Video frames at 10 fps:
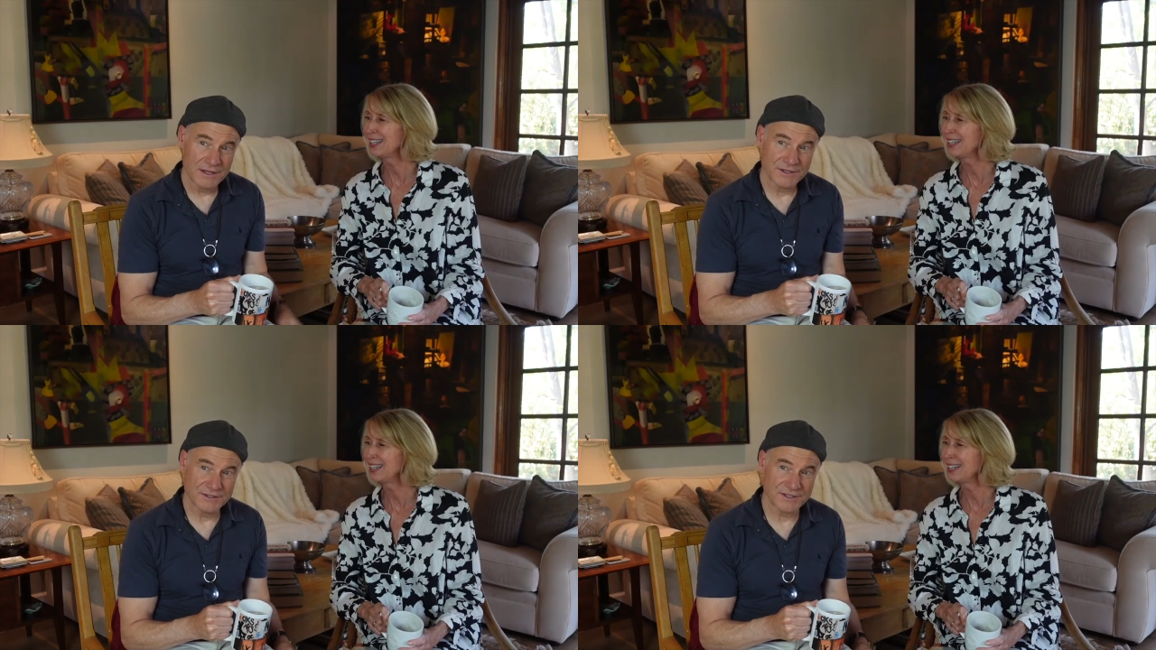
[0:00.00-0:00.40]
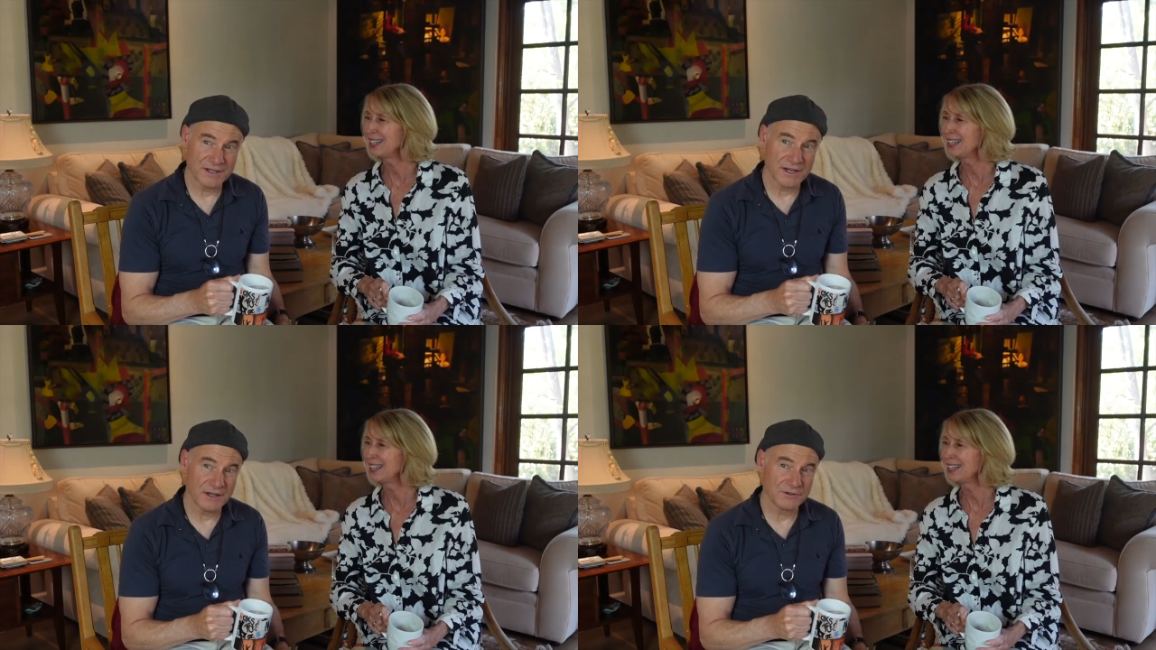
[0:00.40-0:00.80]
Speaker 1: to sit
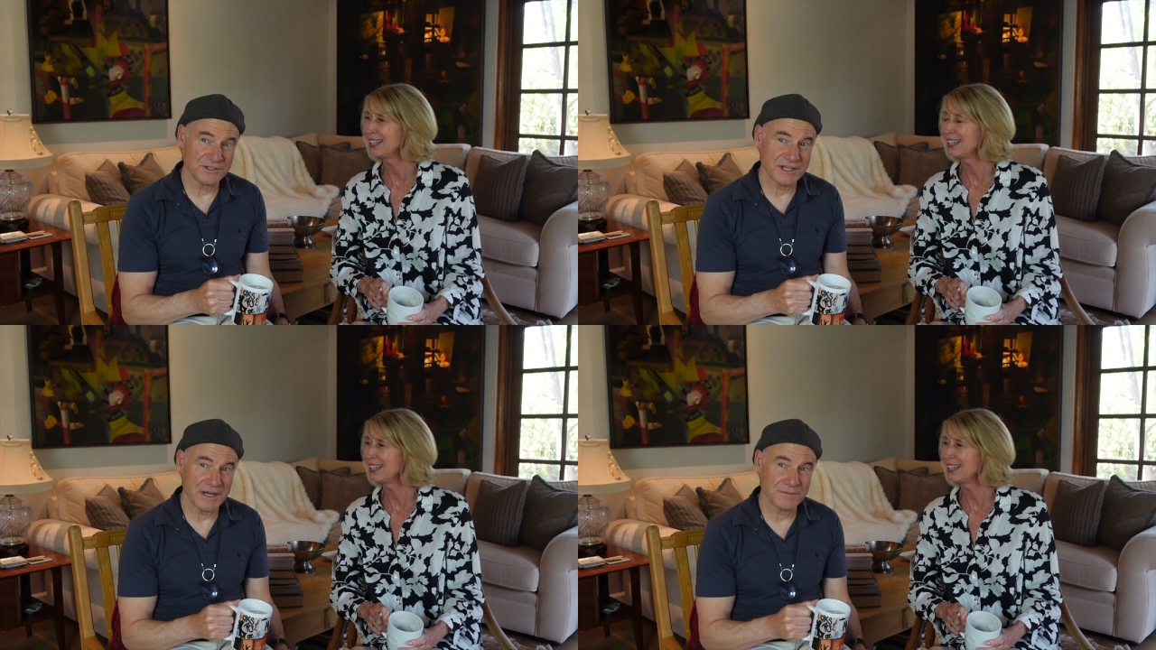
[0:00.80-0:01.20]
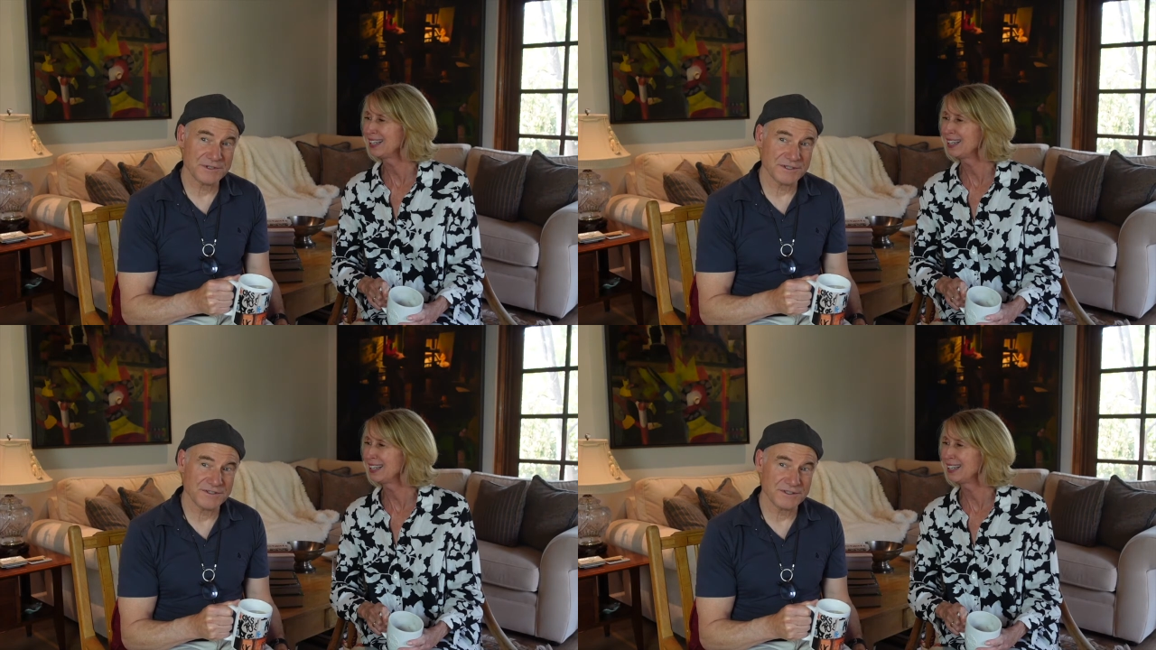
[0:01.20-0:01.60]
at Eldridge
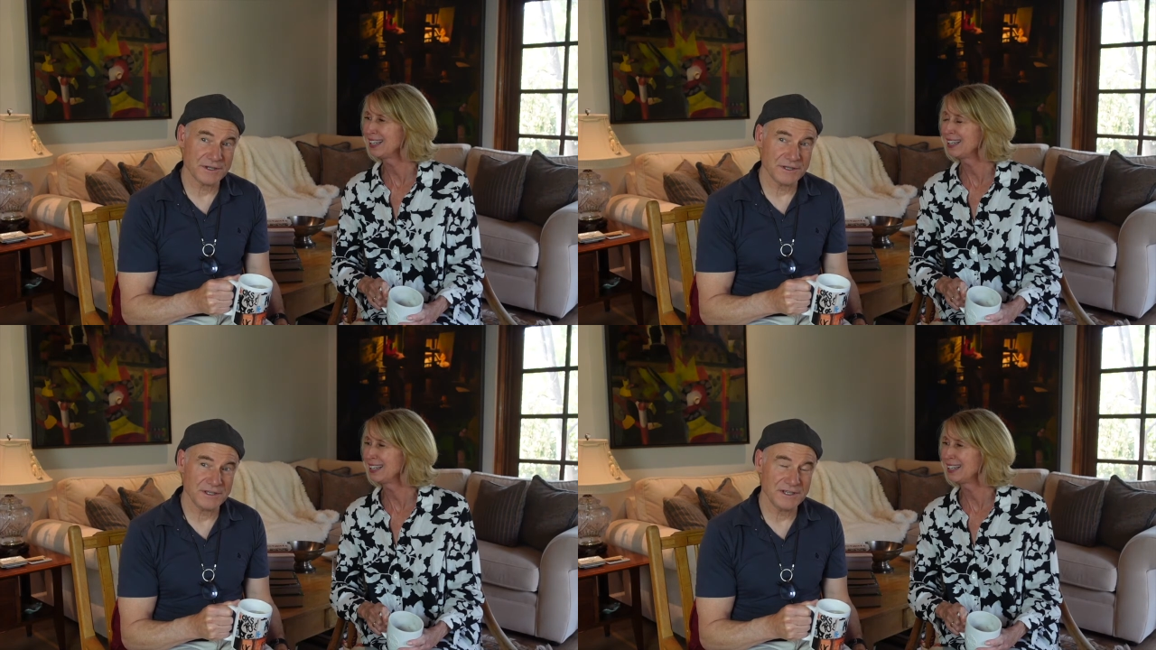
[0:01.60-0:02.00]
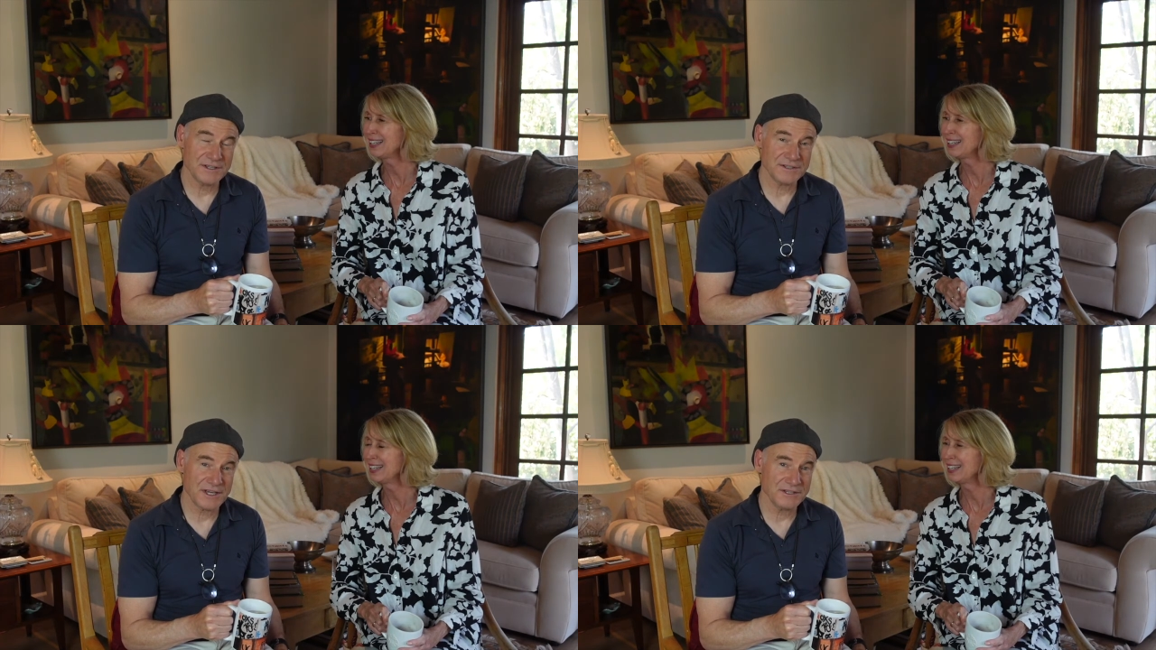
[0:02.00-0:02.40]
Adams's uh, in
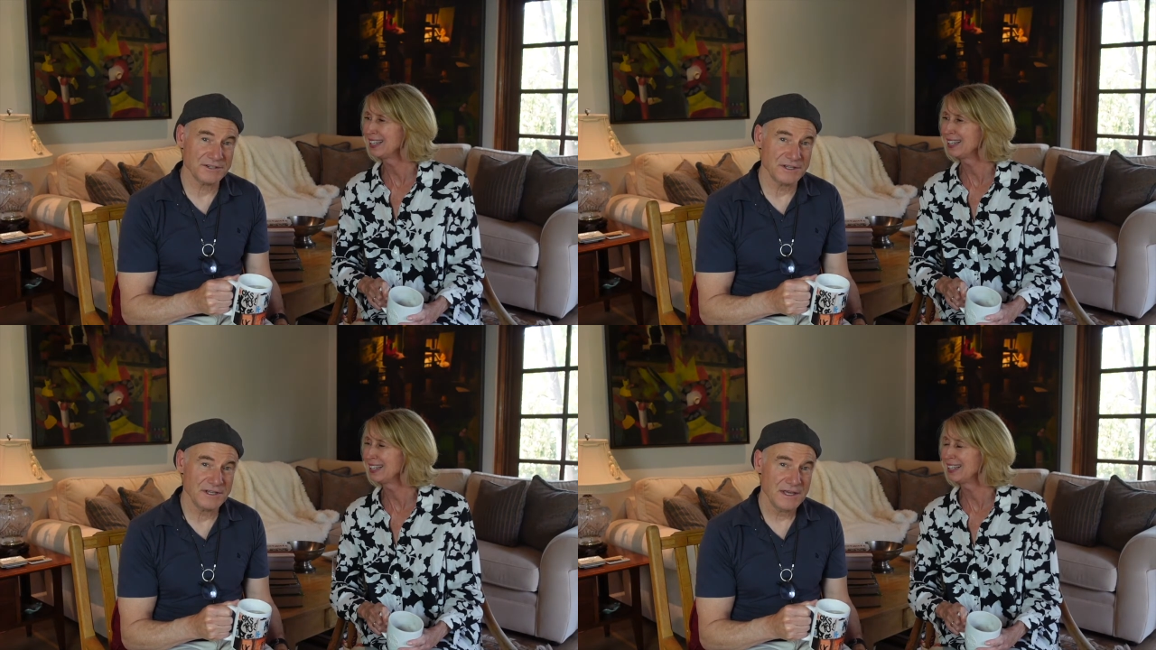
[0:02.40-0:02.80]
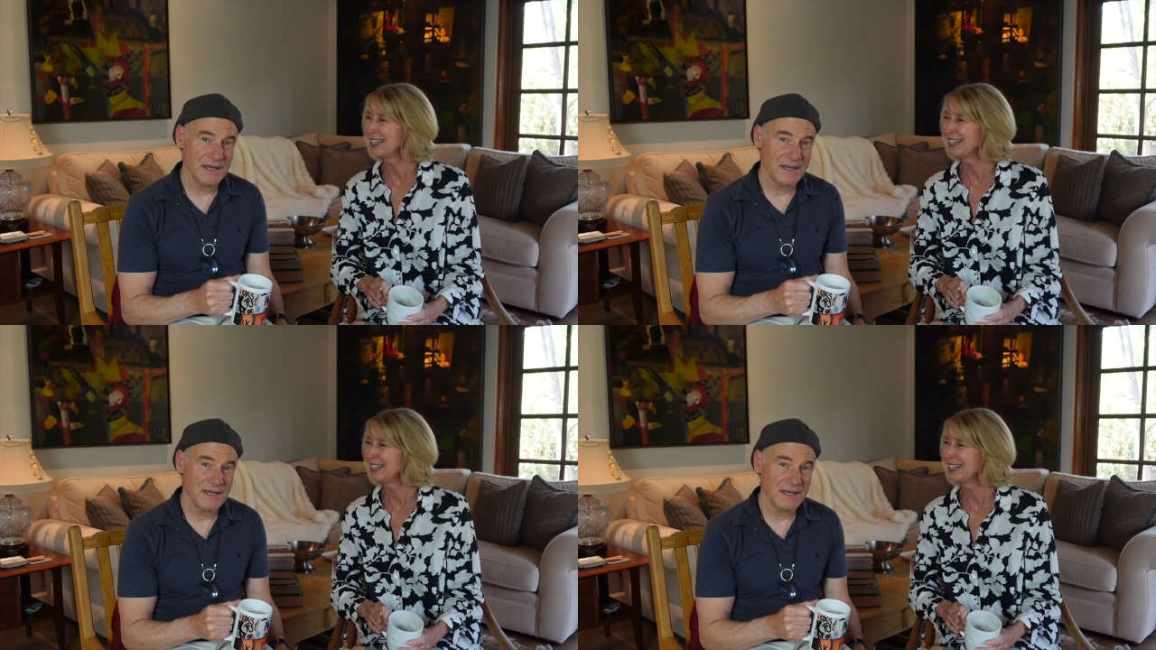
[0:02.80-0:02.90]
his kitchen,